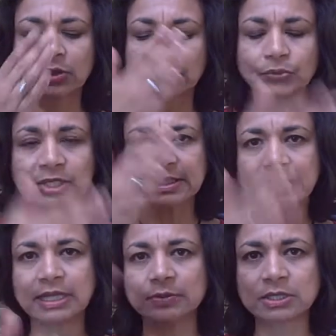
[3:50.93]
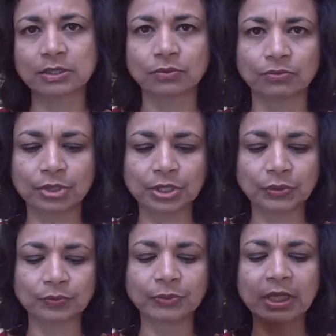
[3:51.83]
3 times in a
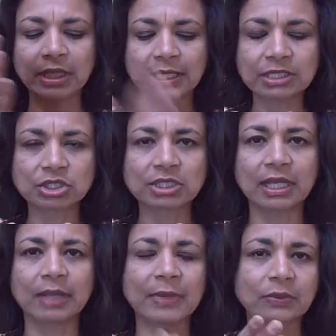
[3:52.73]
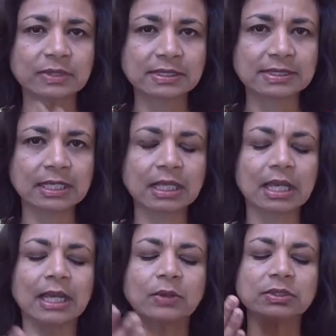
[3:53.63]
row. Each time I was sick,
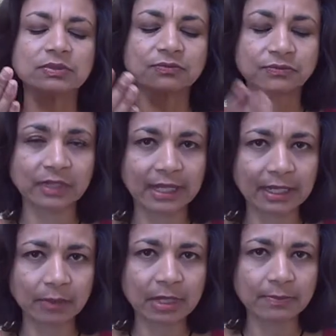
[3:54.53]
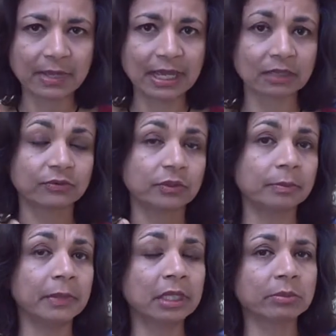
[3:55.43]
I was flat on my back for a
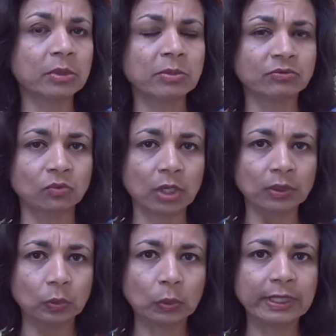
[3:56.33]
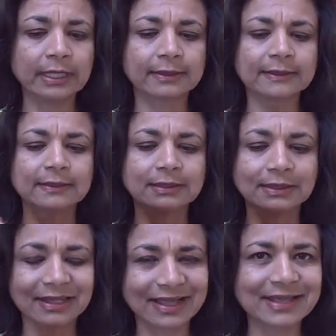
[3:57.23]
minimum of 1 week. The
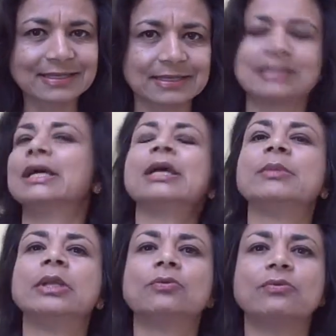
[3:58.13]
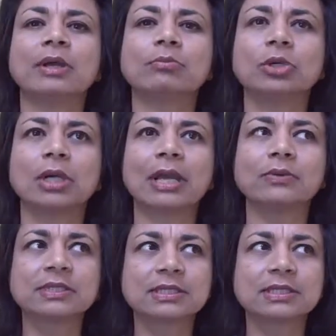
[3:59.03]
last time in November, I was